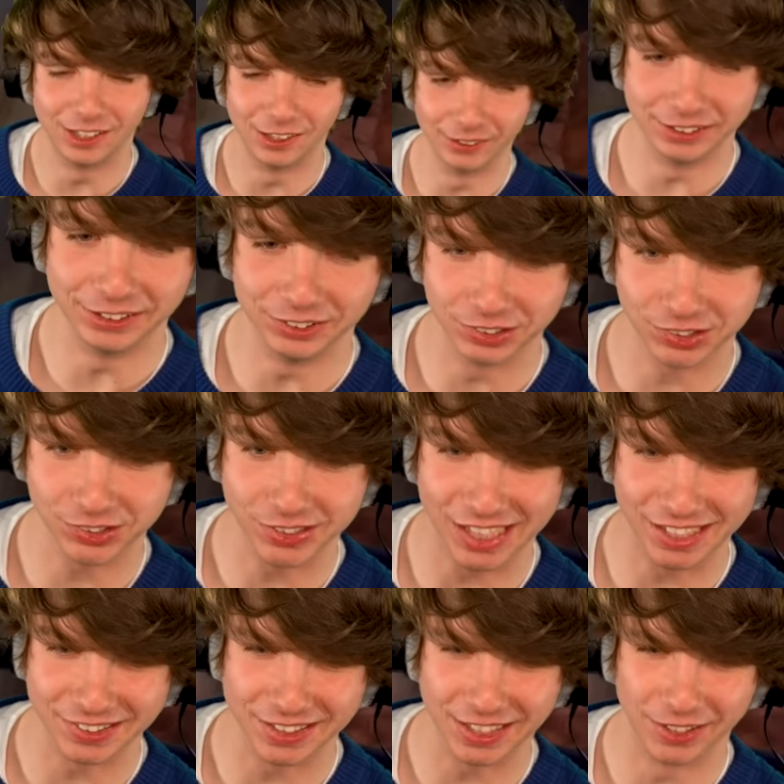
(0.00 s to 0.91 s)
Oh, he
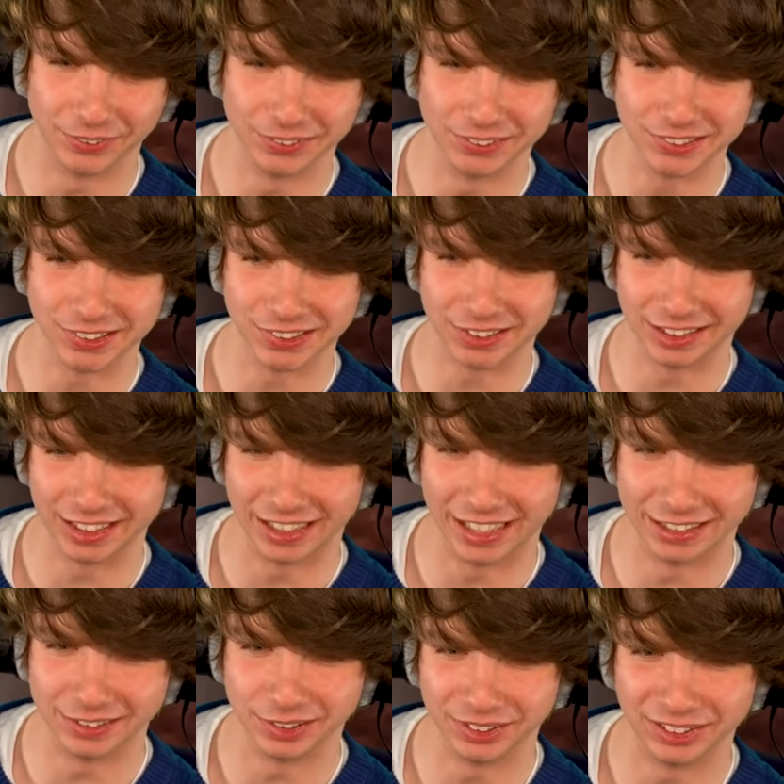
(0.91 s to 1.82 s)
just sat down. He's like,
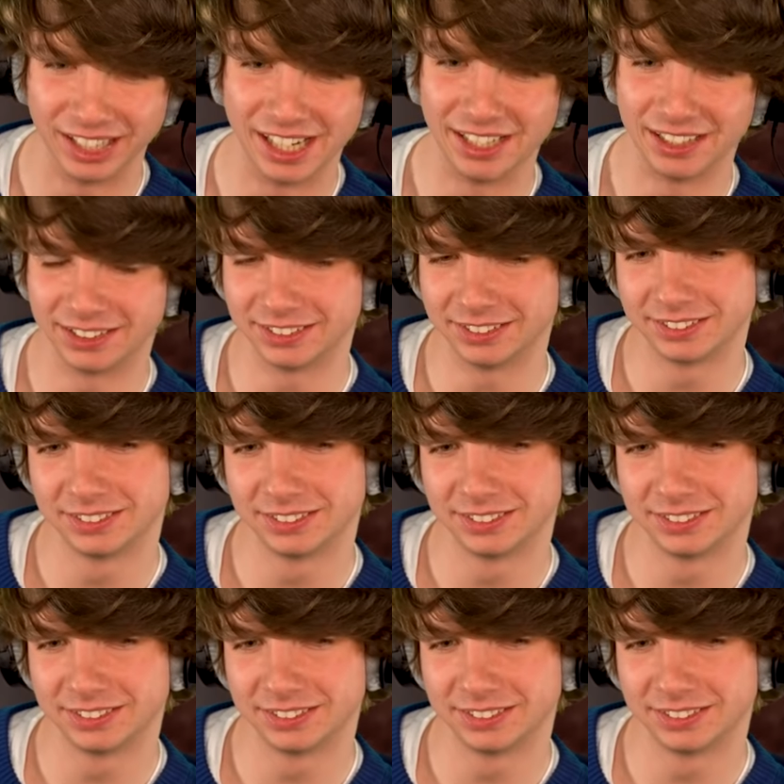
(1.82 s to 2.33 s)
yeah, I did that.